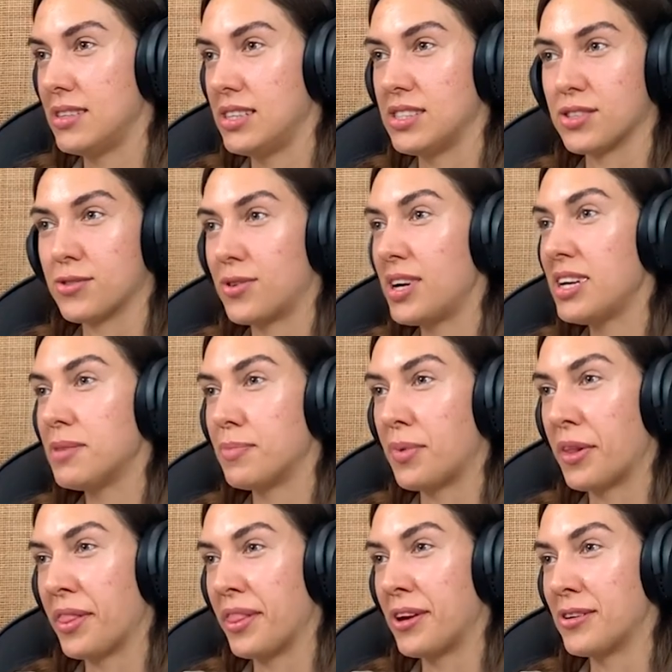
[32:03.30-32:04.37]
is great,
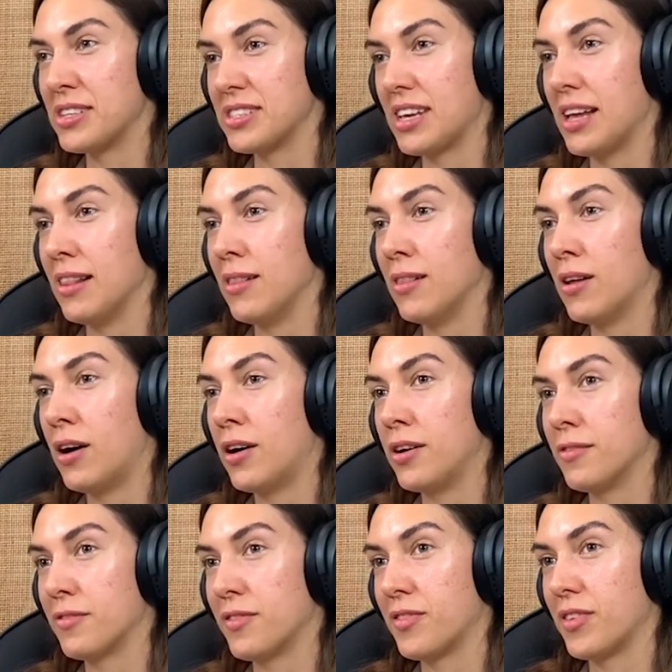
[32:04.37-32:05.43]
but there is a lot
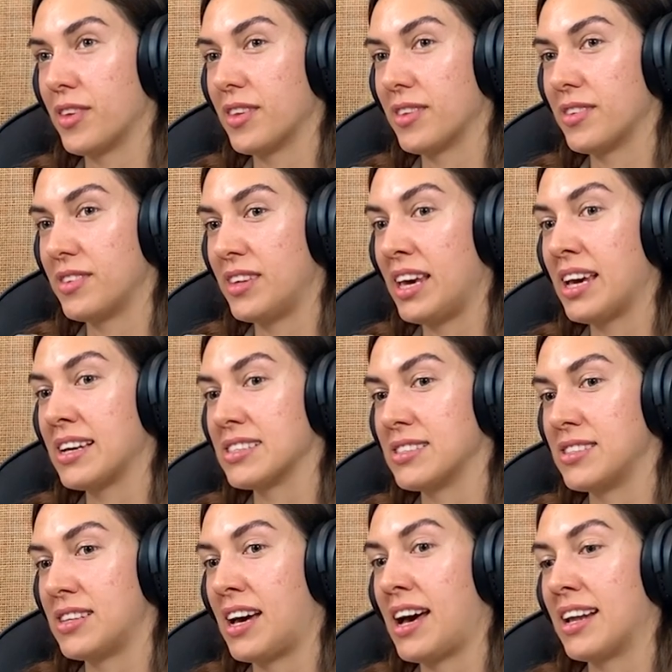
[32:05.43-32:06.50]
of
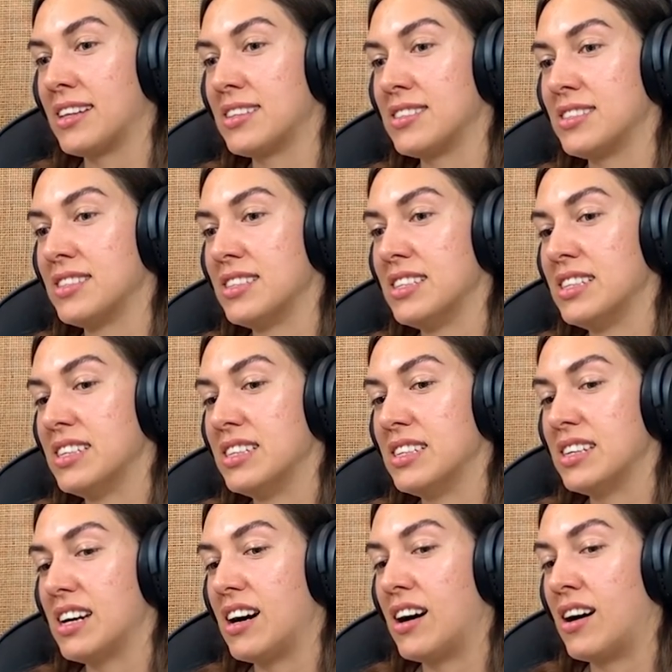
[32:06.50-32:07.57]
things that
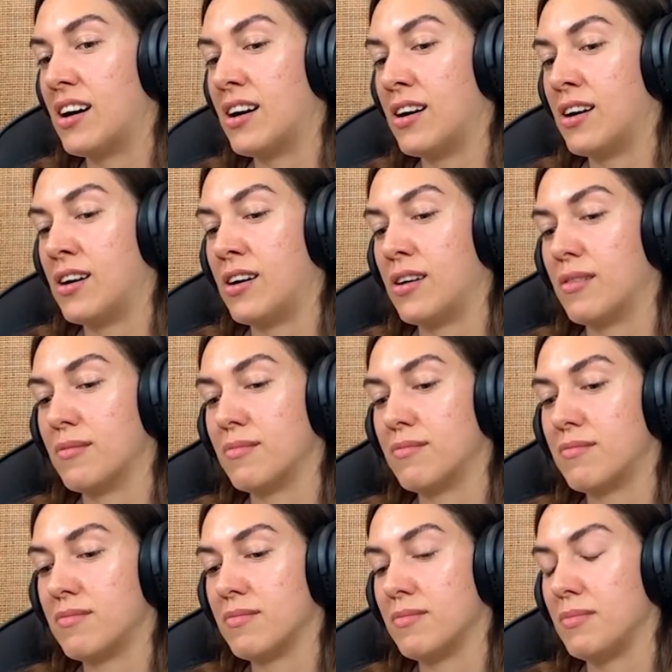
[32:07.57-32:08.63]
are
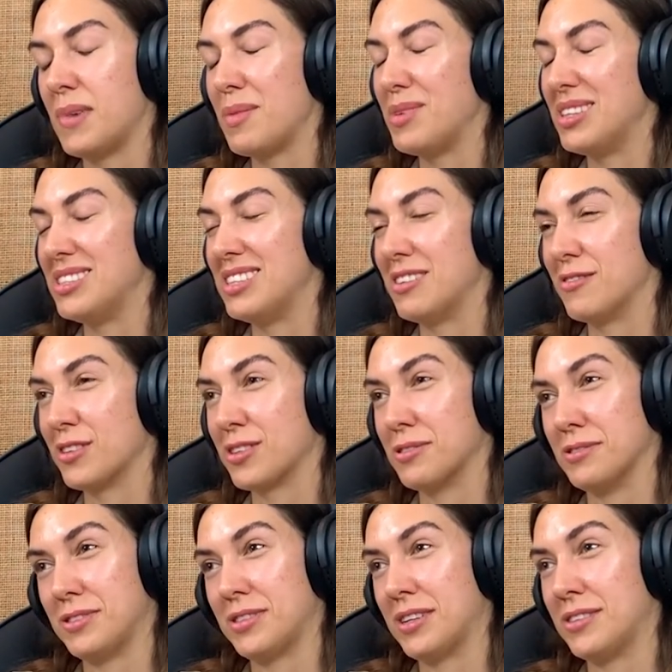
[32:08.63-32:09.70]
maybe
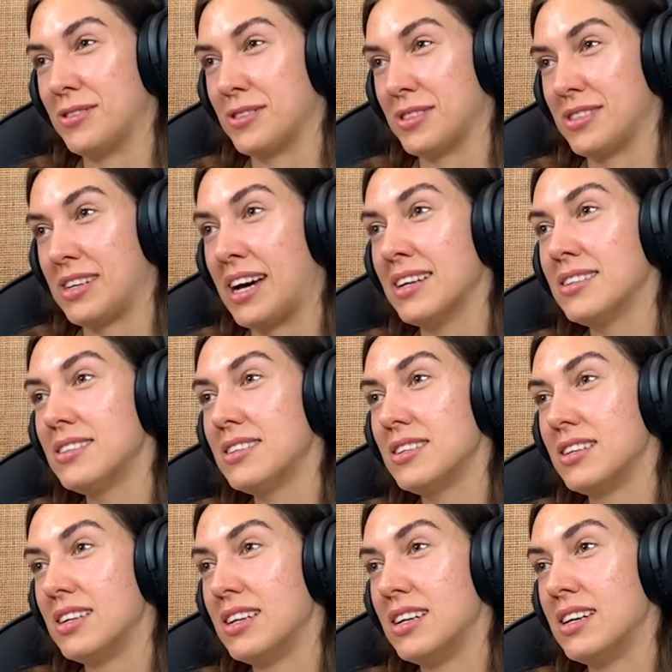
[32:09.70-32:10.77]
difficult to understand
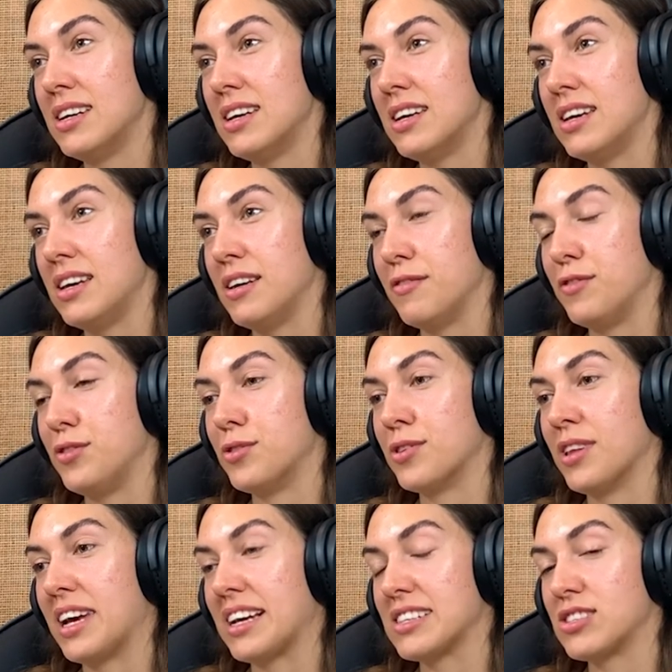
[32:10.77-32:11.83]
if
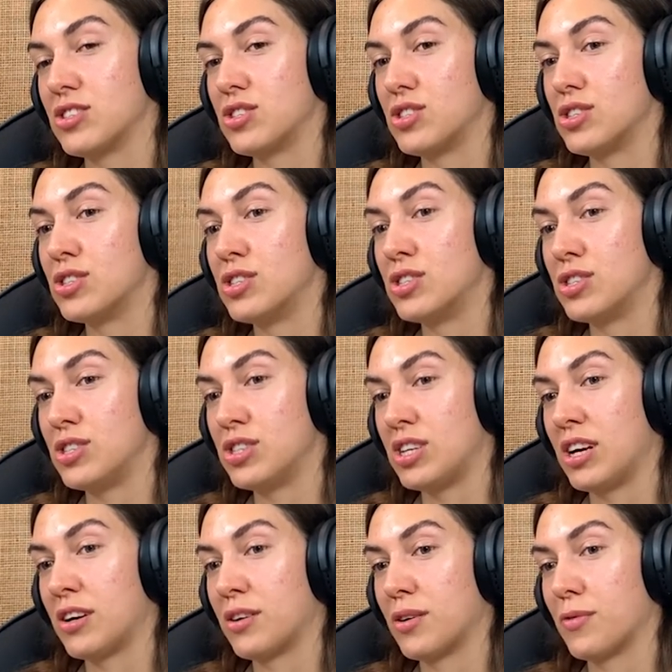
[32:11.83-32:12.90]
you're like
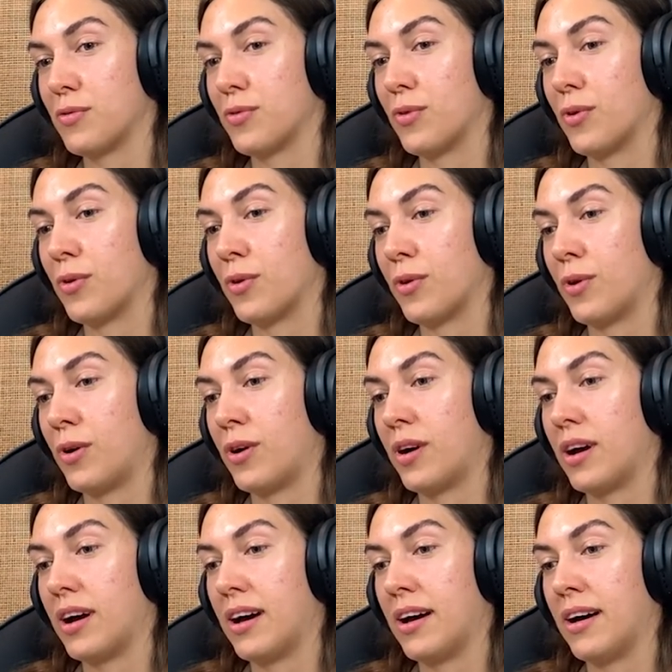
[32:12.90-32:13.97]
searching
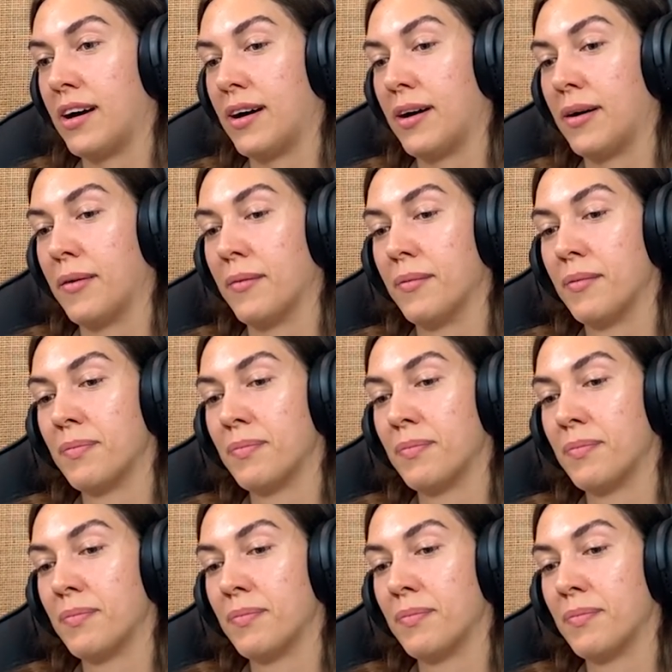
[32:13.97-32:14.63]
for uh,